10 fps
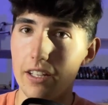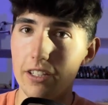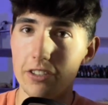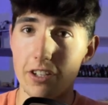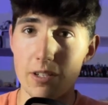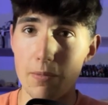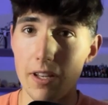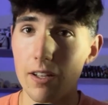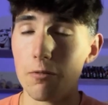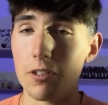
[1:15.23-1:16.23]
Trust me,
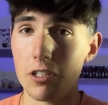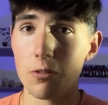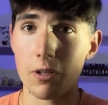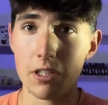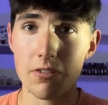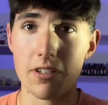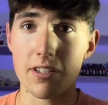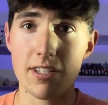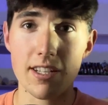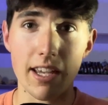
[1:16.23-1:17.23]
when you are using
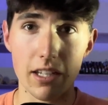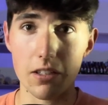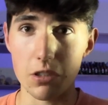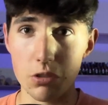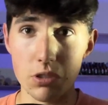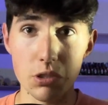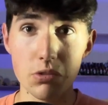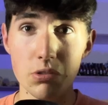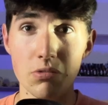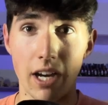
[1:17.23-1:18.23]
CA glue, you
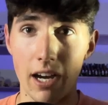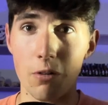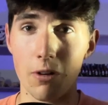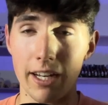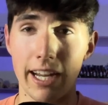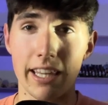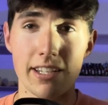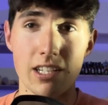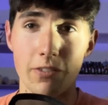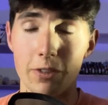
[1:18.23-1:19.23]
do not want to get that
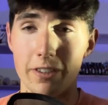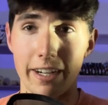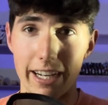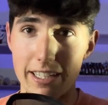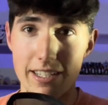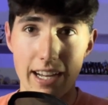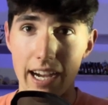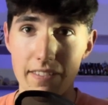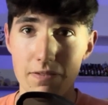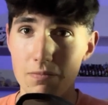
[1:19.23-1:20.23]
stuff on your hands.
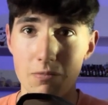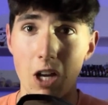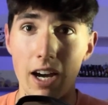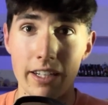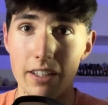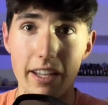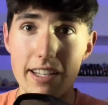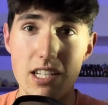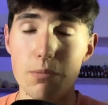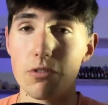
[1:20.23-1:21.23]
I've gotten
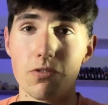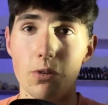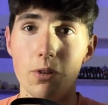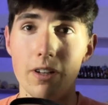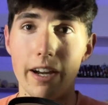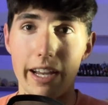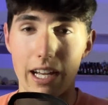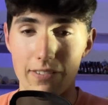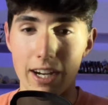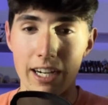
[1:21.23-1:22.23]
lazy before, and I've
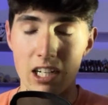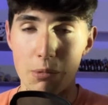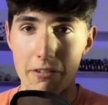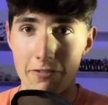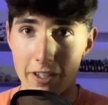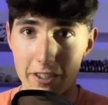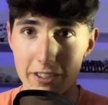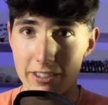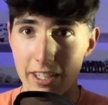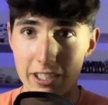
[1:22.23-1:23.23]
gotten it on my fingers,
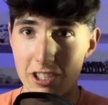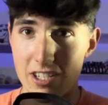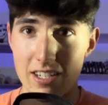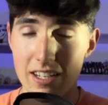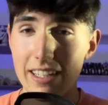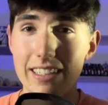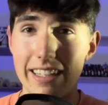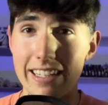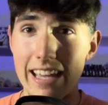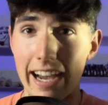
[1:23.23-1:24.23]
and
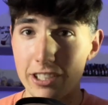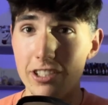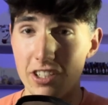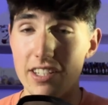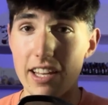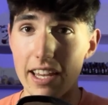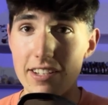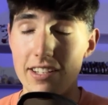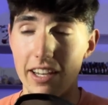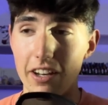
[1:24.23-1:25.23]
it actually took days
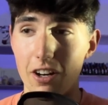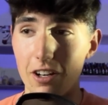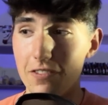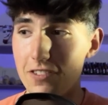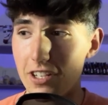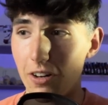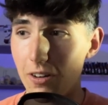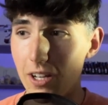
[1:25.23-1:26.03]
to get off. So